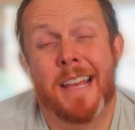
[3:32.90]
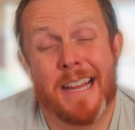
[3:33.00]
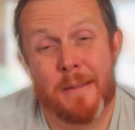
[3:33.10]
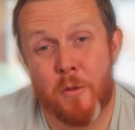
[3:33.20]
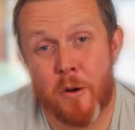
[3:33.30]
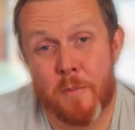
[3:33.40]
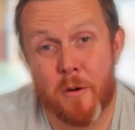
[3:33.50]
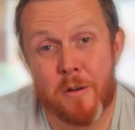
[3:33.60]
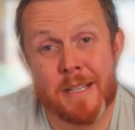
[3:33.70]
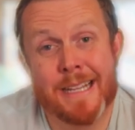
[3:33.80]
and more
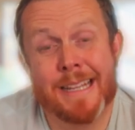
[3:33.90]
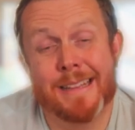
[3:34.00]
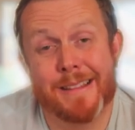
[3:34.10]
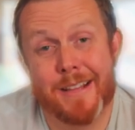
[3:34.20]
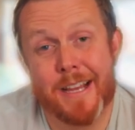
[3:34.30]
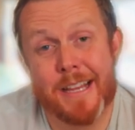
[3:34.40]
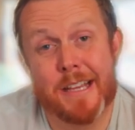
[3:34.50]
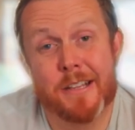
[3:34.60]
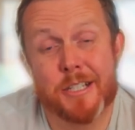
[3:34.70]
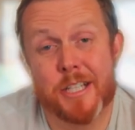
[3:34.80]
importantly,
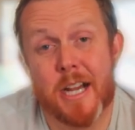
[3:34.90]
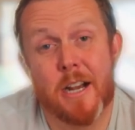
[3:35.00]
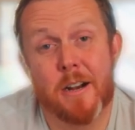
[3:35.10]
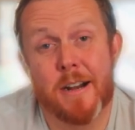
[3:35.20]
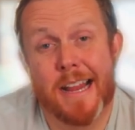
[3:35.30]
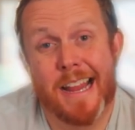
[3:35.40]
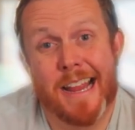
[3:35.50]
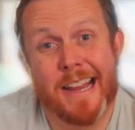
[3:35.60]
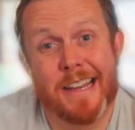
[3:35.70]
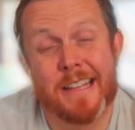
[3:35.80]
like, share,
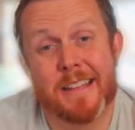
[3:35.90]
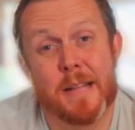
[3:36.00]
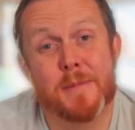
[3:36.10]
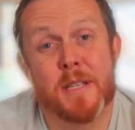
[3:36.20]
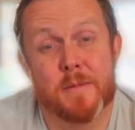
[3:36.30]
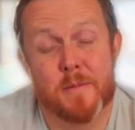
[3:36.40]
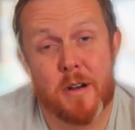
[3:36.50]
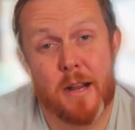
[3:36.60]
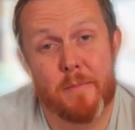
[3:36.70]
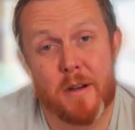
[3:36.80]
and hit that
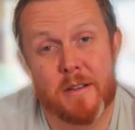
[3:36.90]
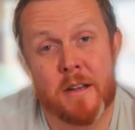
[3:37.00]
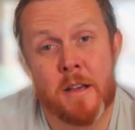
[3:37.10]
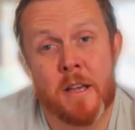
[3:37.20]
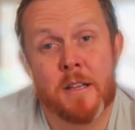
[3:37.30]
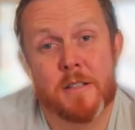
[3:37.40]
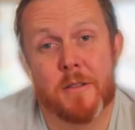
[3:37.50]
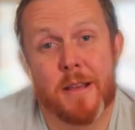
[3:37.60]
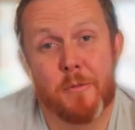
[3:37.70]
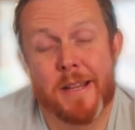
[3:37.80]
subscribe button
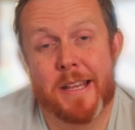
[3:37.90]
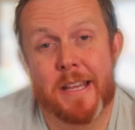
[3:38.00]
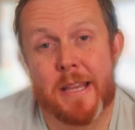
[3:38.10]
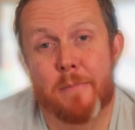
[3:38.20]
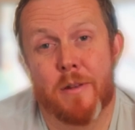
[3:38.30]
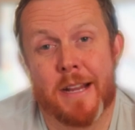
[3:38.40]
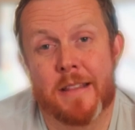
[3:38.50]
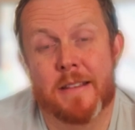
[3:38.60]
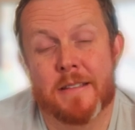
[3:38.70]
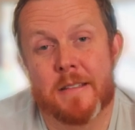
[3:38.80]
so that we can keep
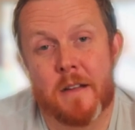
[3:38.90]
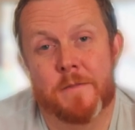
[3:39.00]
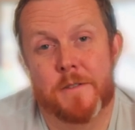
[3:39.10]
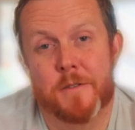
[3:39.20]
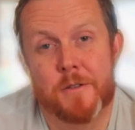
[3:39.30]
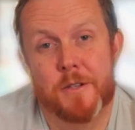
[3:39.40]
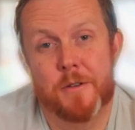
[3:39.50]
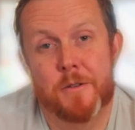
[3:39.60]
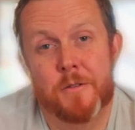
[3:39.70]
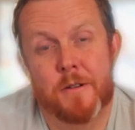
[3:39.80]
bringing this stuff to
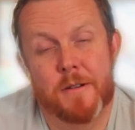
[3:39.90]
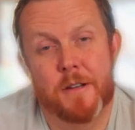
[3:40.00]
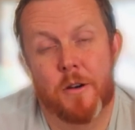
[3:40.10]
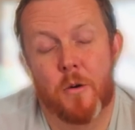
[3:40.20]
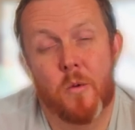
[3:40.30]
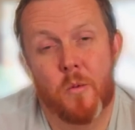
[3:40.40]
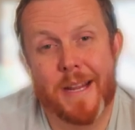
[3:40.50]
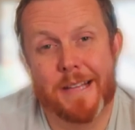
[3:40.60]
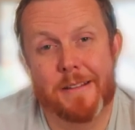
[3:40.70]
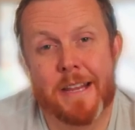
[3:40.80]
you,
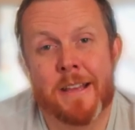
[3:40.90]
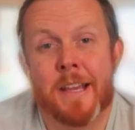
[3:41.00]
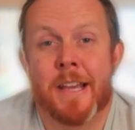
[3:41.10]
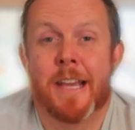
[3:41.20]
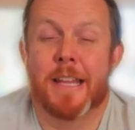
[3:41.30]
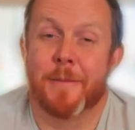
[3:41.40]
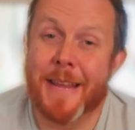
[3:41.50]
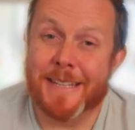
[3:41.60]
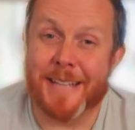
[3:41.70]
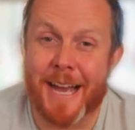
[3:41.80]
weekly. In the
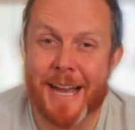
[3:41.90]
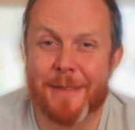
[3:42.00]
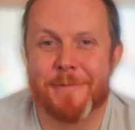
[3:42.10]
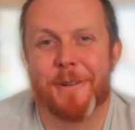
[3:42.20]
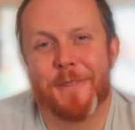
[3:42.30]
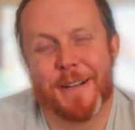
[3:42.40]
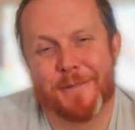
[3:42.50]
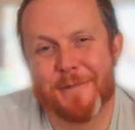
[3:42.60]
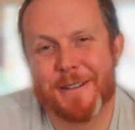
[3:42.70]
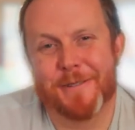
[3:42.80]
meantime, don't forget
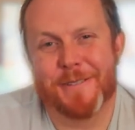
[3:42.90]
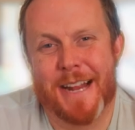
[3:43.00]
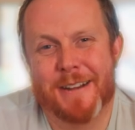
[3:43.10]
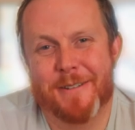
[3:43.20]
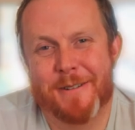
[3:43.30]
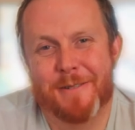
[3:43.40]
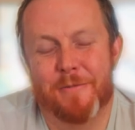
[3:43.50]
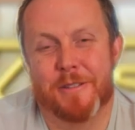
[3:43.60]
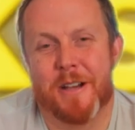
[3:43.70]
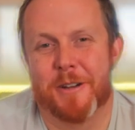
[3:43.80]
to raise your standard.
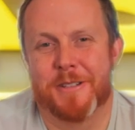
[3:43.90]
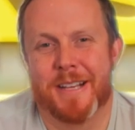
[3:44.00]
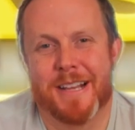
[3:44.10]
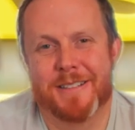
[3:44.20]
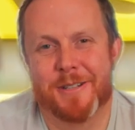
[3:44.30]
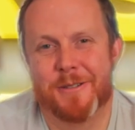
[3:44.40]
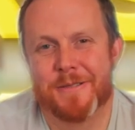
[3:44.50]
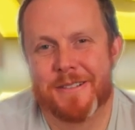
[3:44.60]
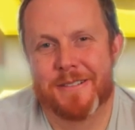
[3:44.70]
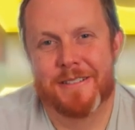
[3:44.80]
We'll talk to you guys soon.